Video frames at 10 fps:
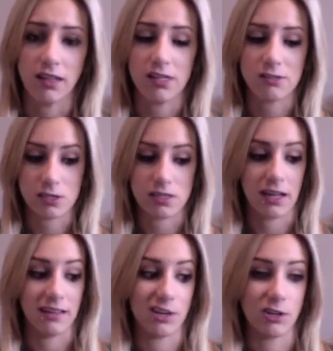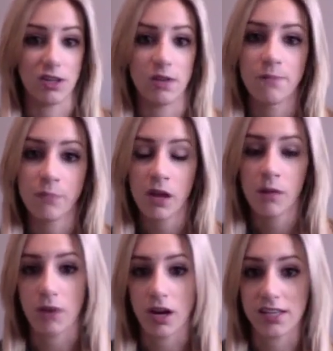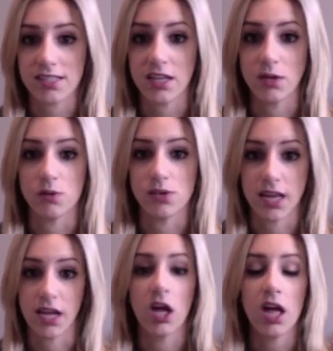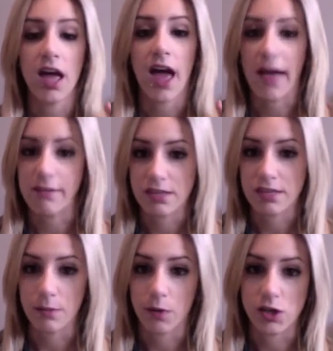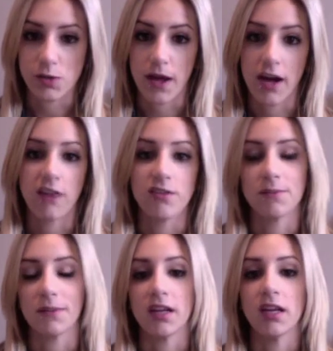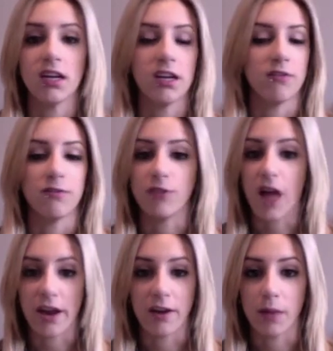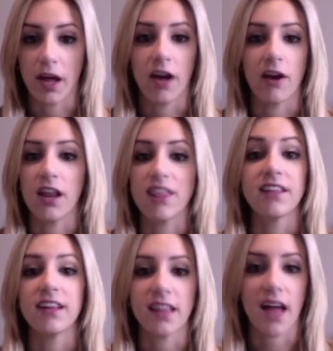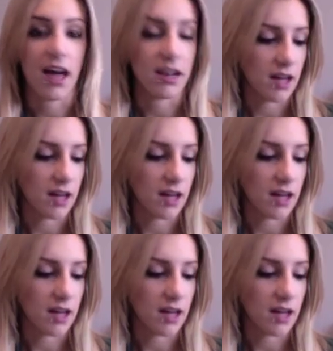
These are just like literally products I use, like every time I wash my hair, every time I flat iron my hair, anything like that.